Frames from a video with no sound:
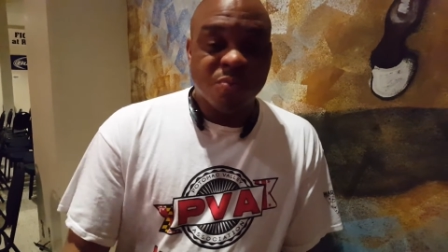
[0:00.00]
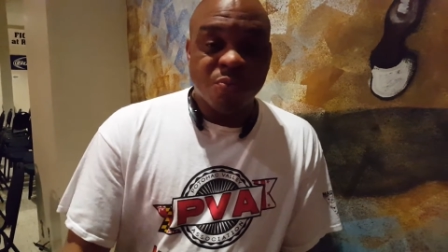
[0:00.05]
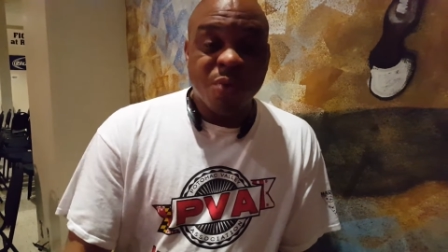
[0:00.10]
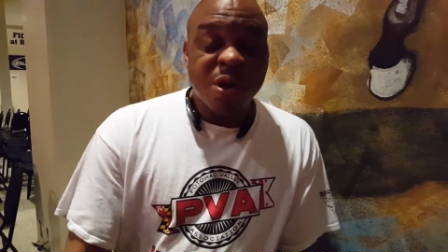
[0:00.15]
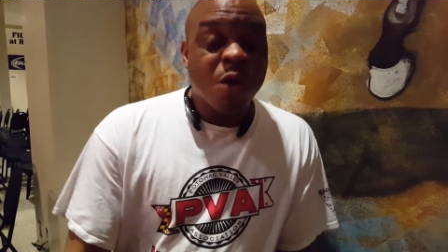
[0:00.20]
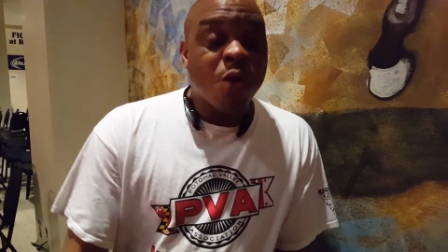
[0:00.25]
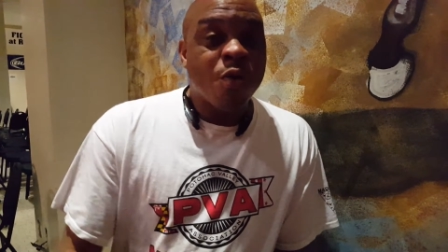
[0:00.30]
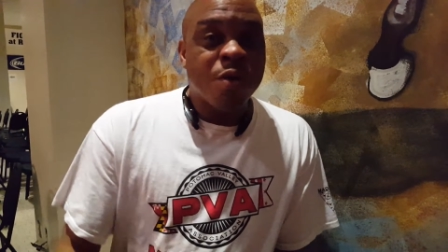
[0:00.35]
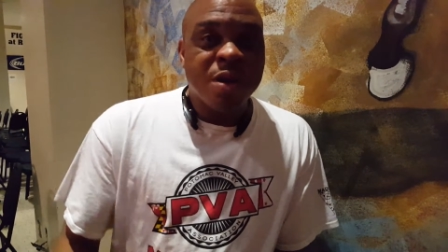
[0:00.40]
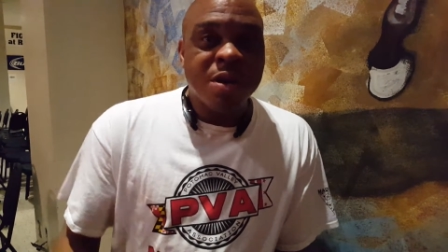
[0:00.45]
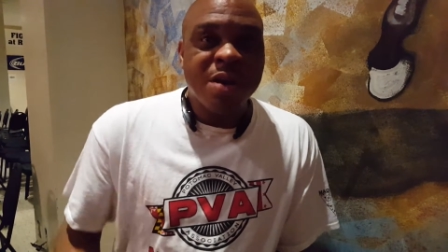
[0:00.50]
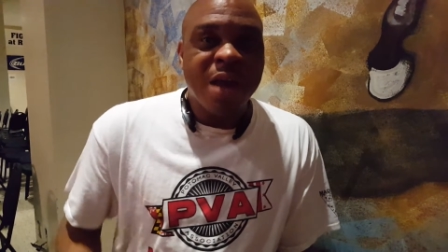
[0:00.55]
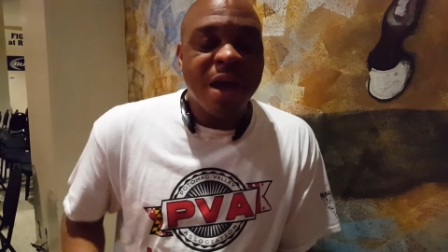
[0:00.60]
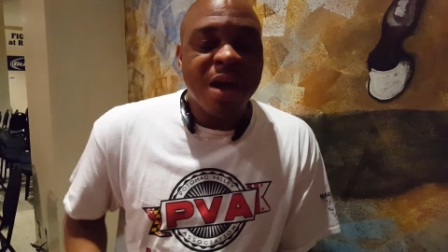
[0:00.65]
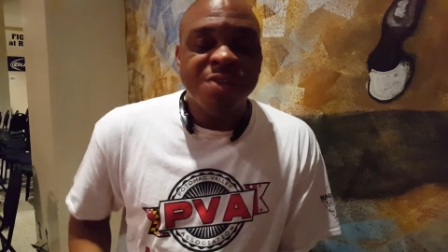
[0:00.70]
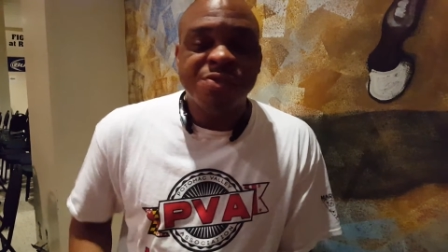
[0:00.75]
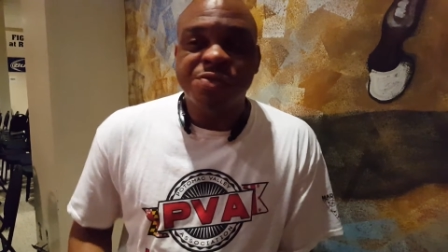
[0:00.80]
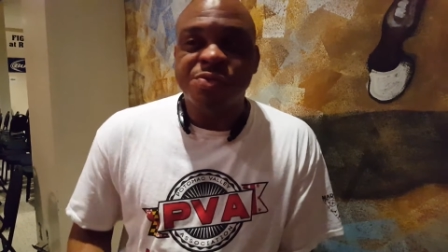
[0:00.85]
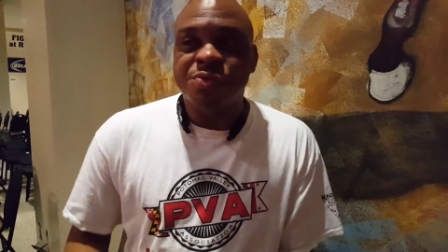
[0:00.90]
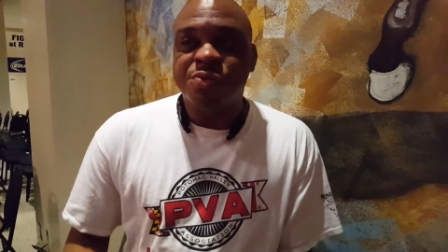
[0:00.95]
we going to
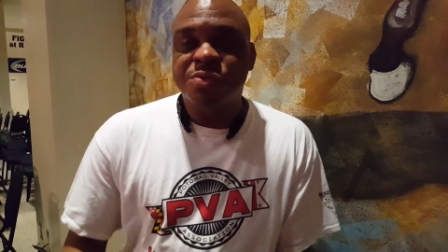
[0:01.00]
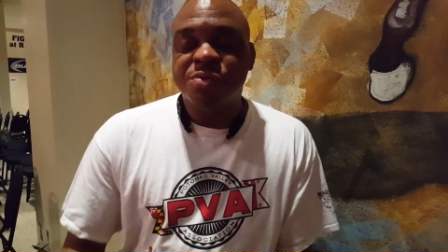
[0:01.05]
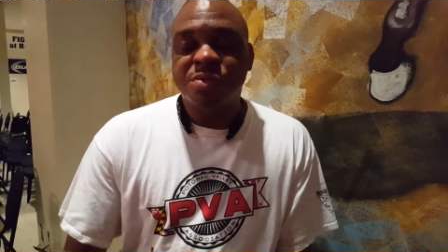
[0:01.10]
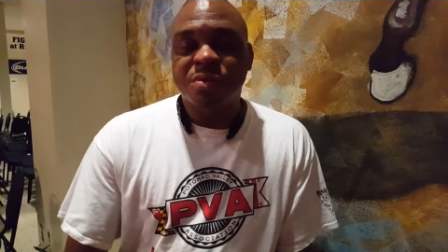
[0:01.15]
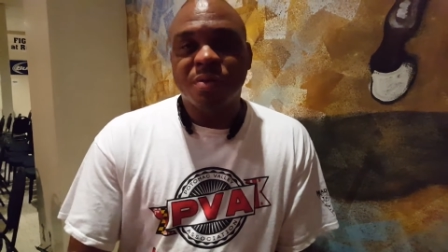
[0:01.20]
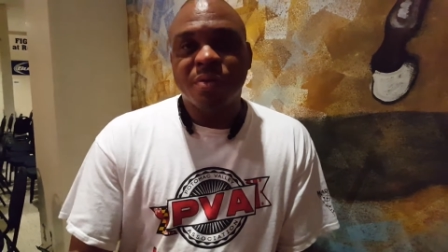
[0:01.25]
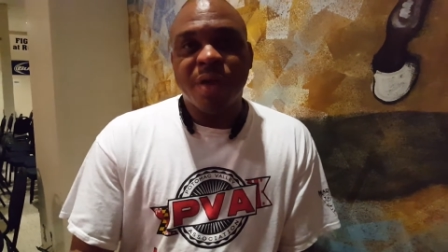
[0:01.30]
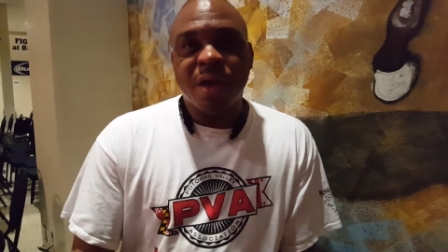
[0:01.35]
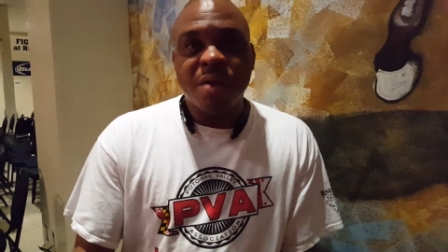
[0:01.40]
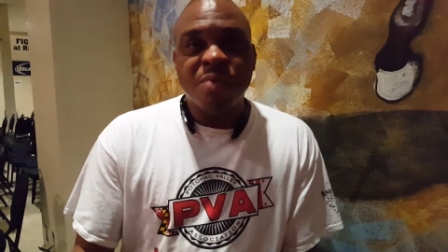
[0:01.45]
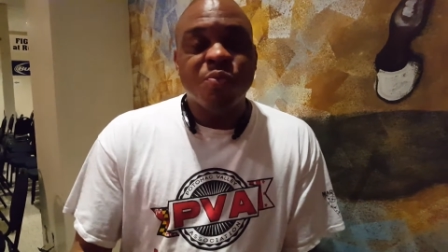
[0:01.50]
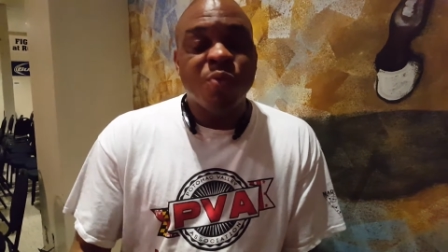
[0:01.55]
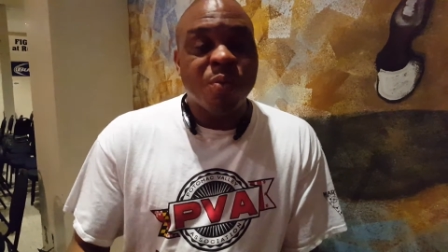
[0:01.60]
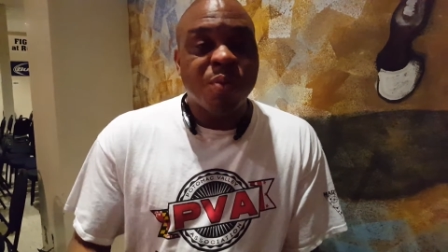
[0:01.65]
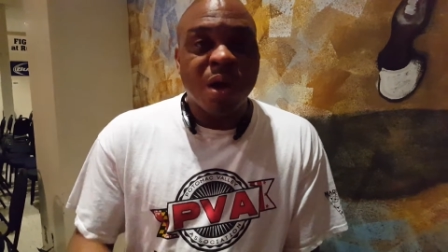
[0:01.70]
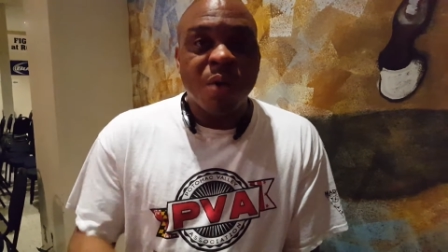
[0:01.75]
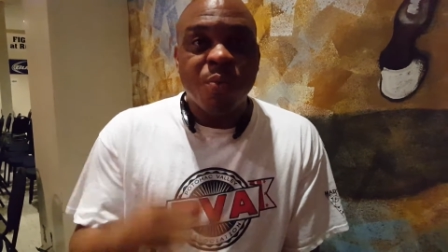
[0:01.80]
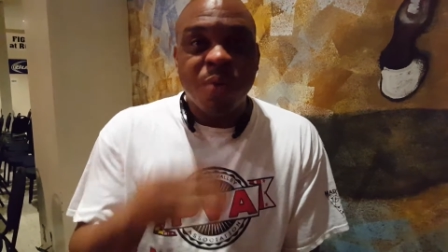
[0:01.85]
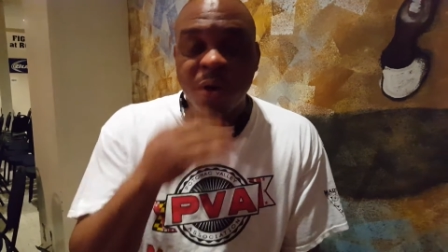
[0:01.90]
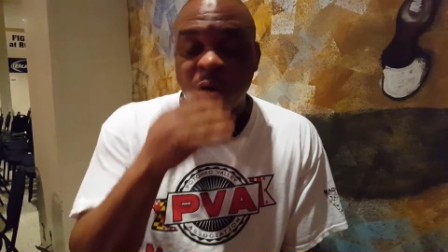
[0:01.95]
nationals and,
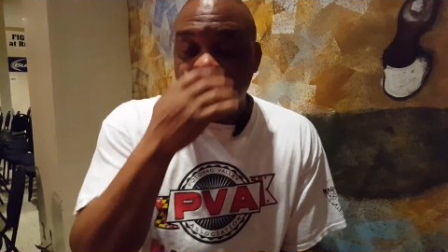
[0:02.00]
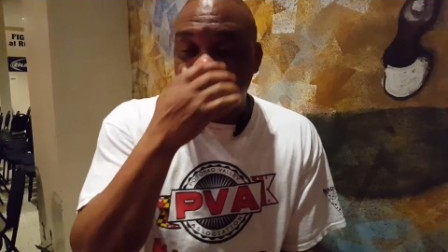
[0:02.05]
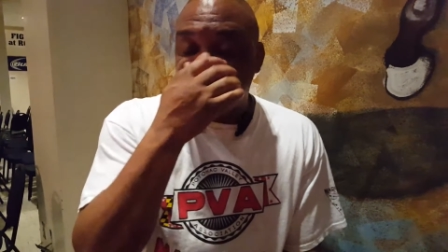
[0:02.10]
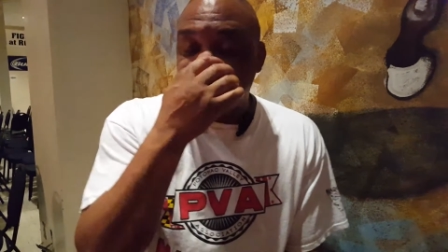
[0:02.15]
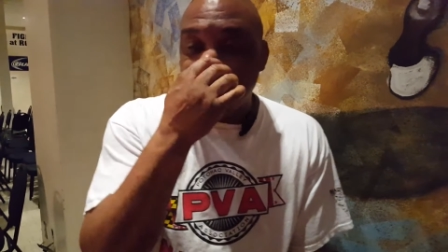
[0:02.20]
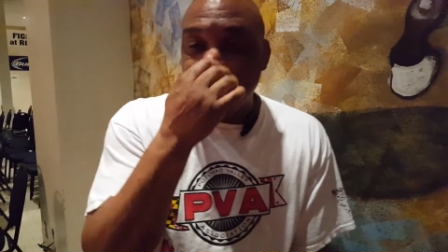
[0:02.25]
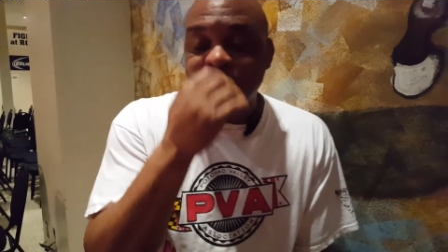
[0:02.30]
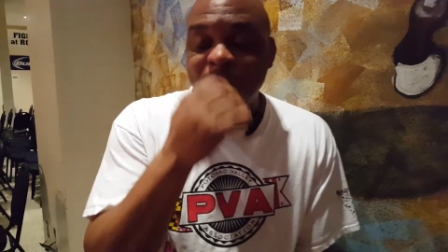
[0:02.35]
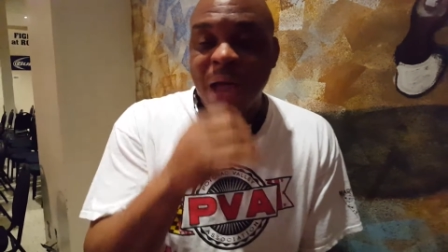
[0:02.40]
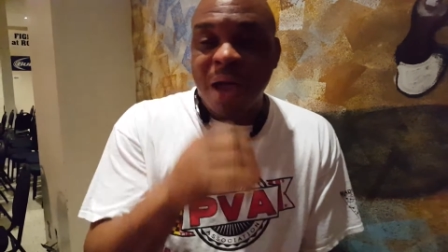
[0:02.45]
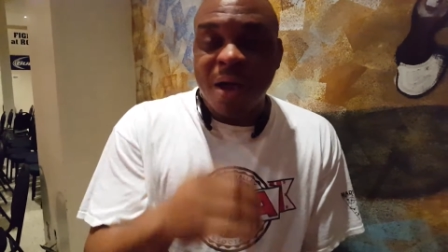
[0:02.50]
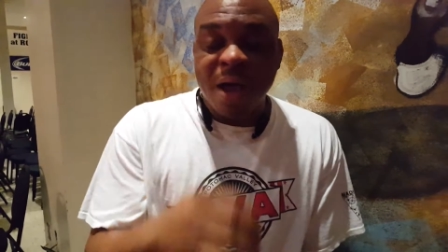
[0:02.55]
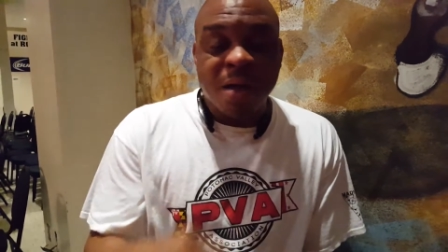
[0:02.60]
yeah. and we gonna bring back.